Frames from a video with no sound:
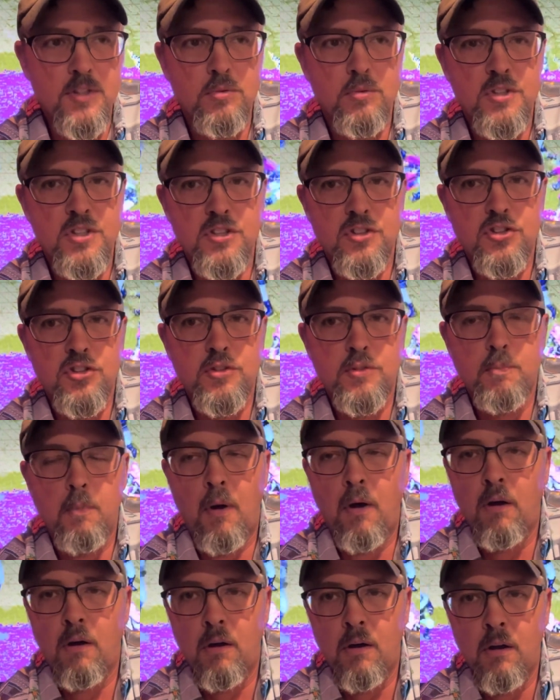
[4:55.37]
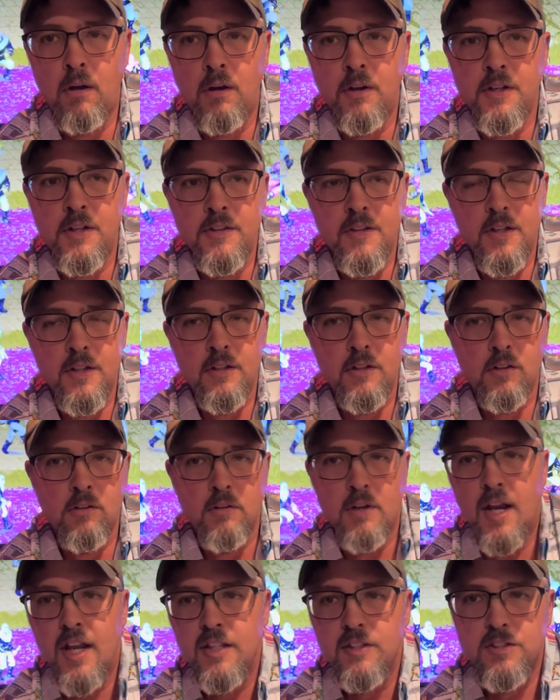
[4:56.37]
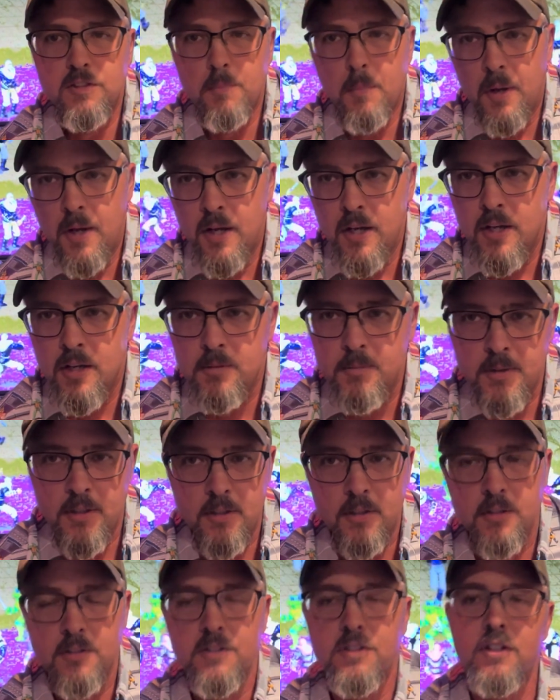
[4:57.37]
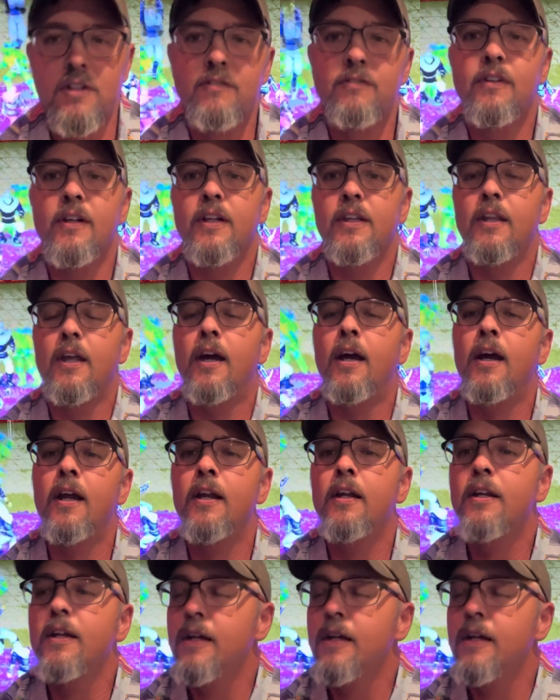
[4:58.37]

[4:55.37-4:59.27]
would just spawn and then grenade spam and other stuff like that.